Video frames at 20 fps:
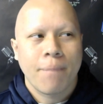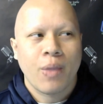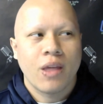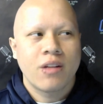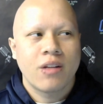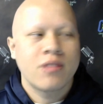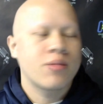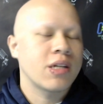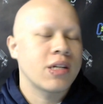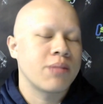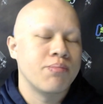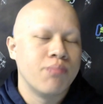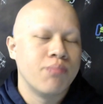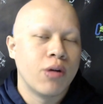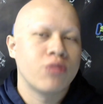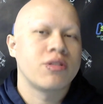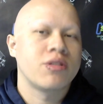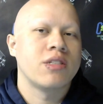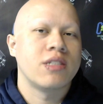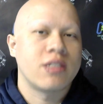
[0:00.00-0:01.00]
seems like
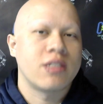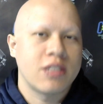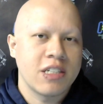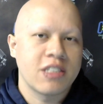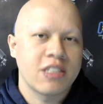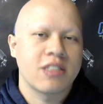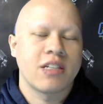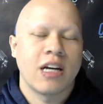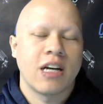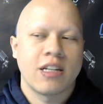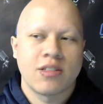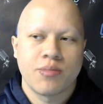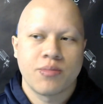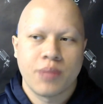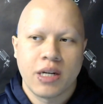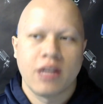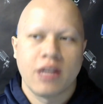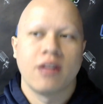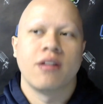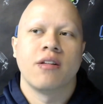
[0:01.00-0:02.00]
most of this season has
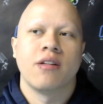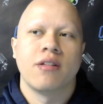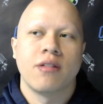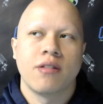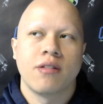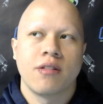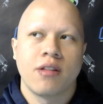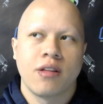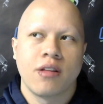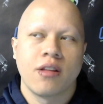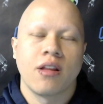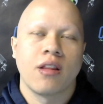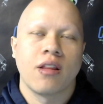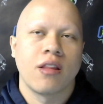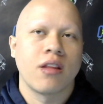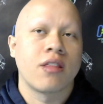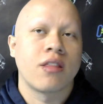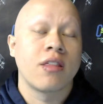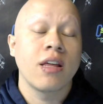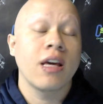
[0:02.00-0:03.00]
been
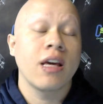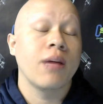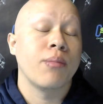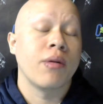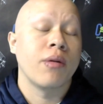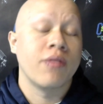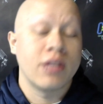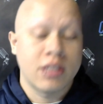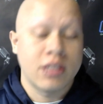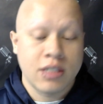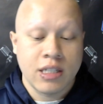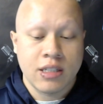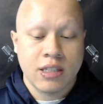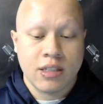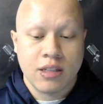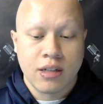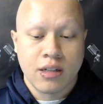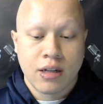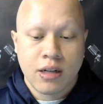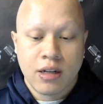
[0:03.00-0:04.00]
the theme of this
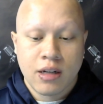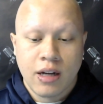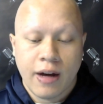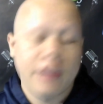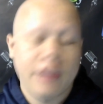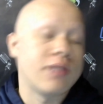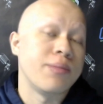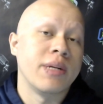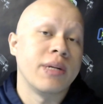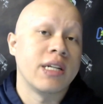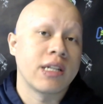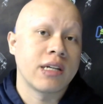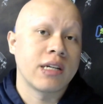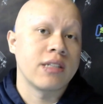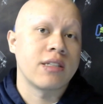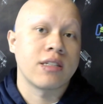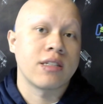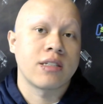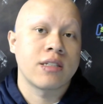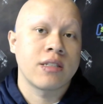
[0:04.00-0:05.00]
season has been
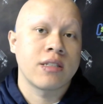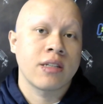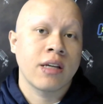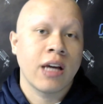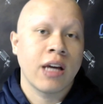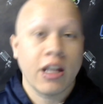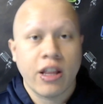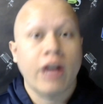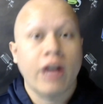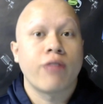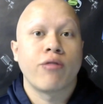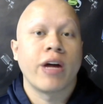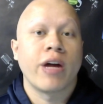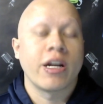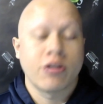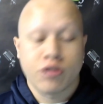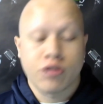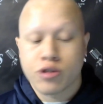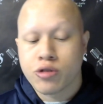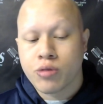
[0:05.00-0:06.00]
consistency, and that
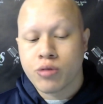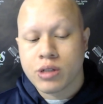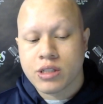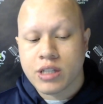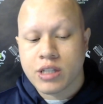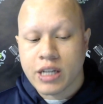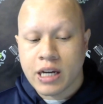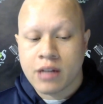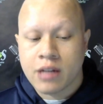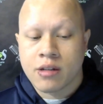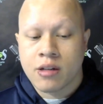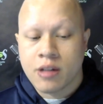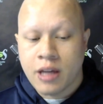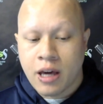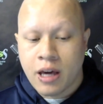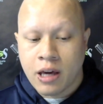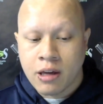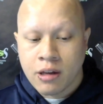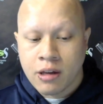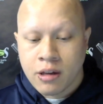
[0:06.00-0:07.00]
rang true once again
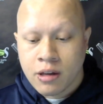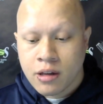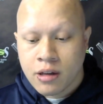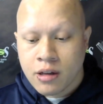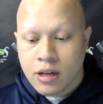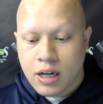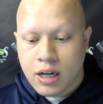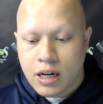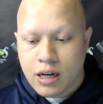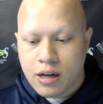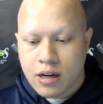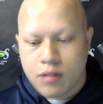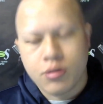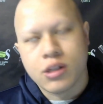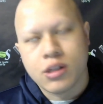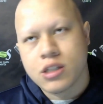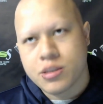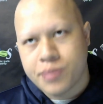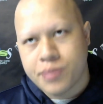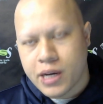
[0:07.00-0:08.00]
today.
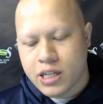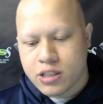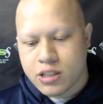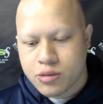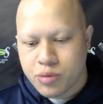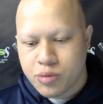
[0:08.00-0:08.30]
Well, this past